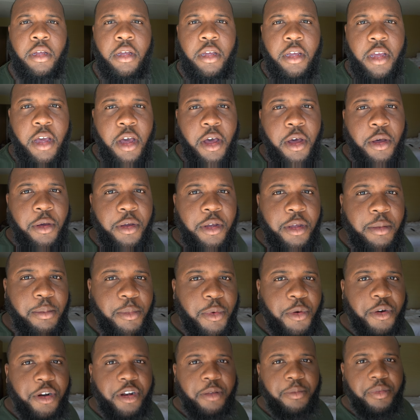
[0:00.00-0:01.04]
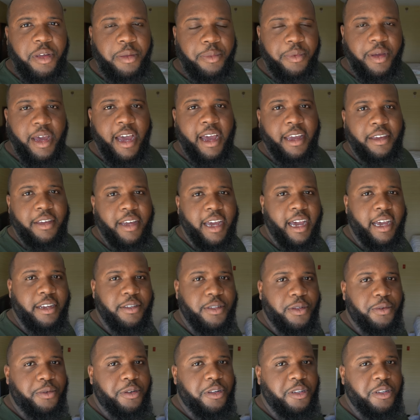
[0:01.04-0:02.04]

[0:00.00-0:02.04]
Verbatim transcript: Yo, good morning, people. How you guys doing?